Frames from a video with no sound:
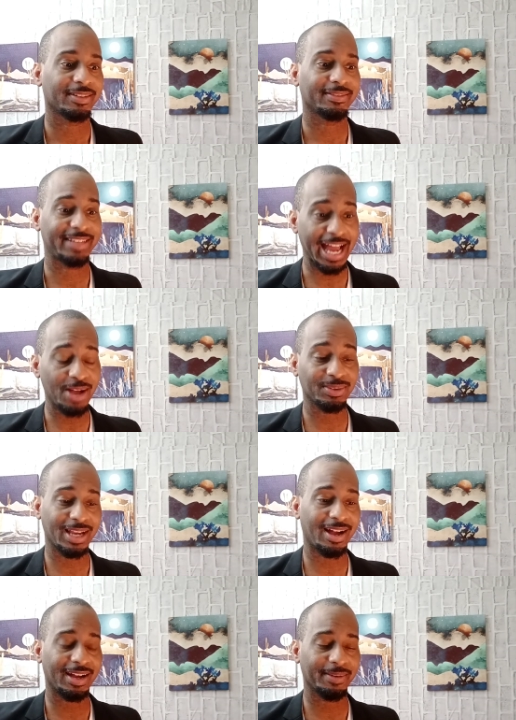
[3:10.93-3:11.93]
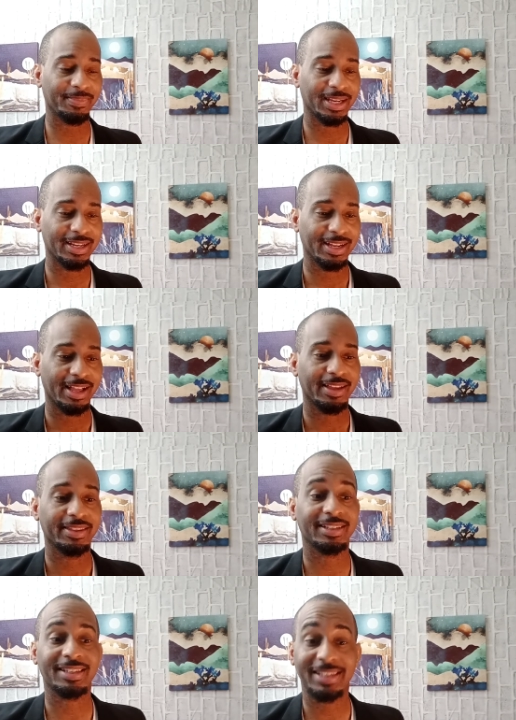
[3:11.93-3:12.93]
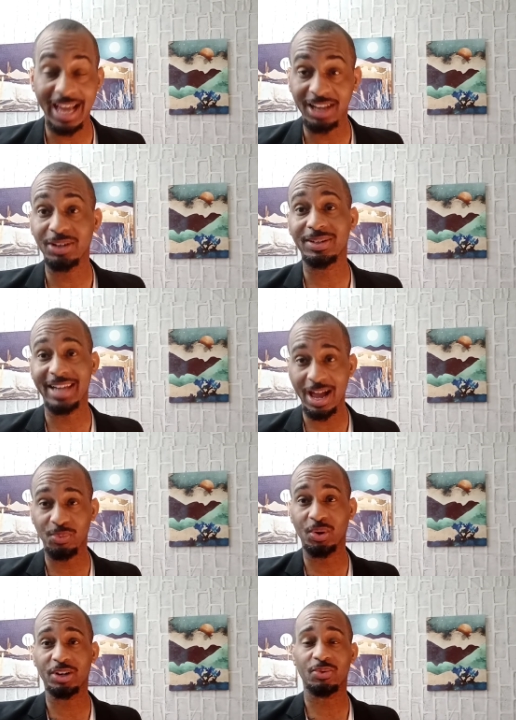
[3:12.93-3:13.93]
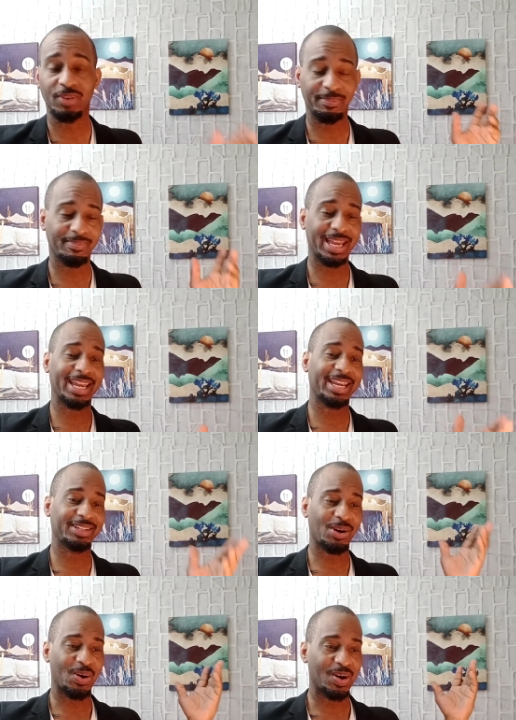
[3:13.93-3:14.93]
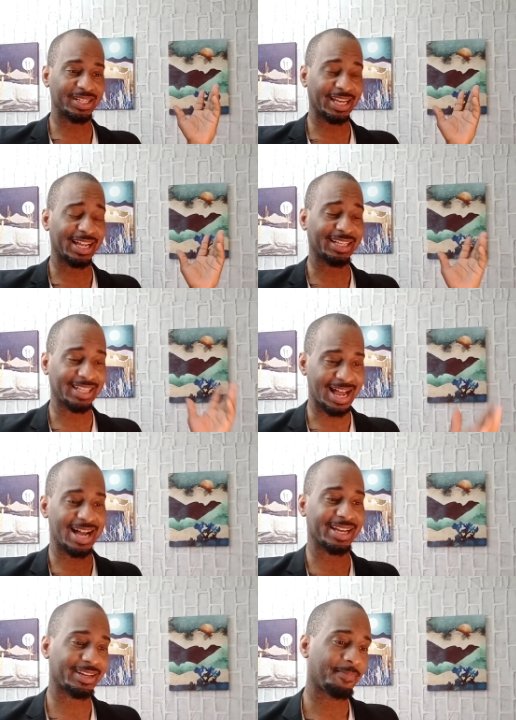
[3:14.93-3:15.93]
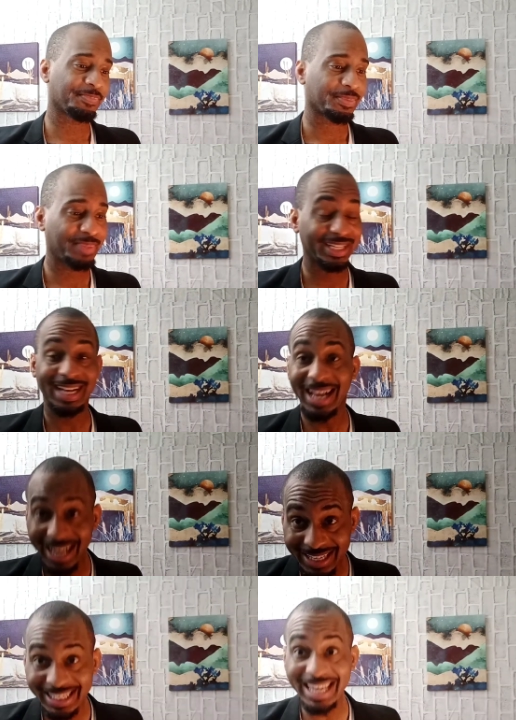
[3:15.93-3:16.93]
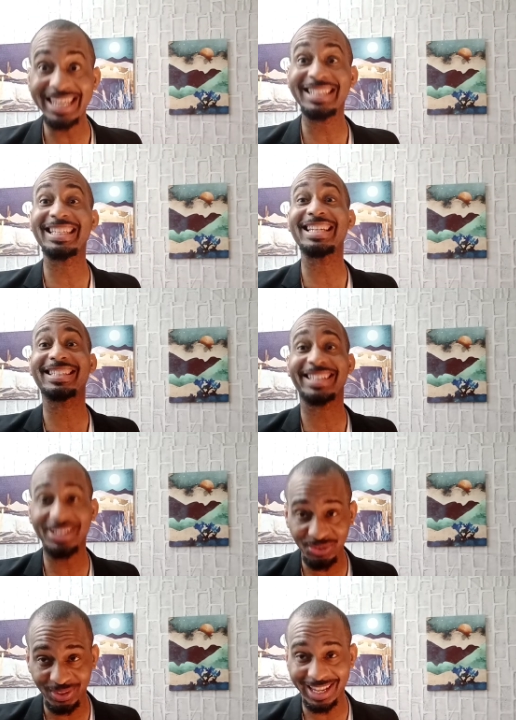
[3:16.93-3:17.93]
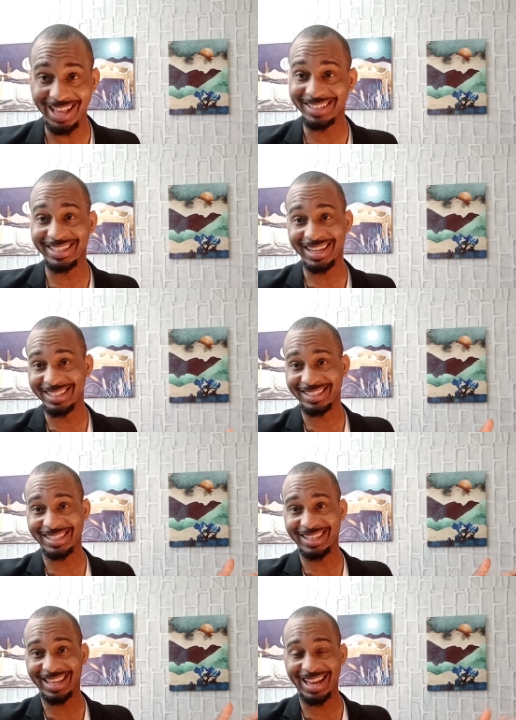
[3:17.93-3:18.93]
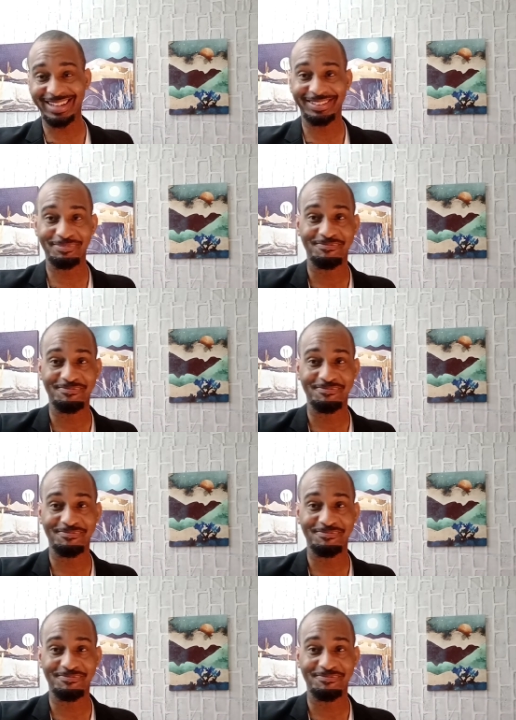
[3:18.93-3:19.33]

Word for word: downtime, the Stellar network remained online because it is decentralized. Didn't I just say that?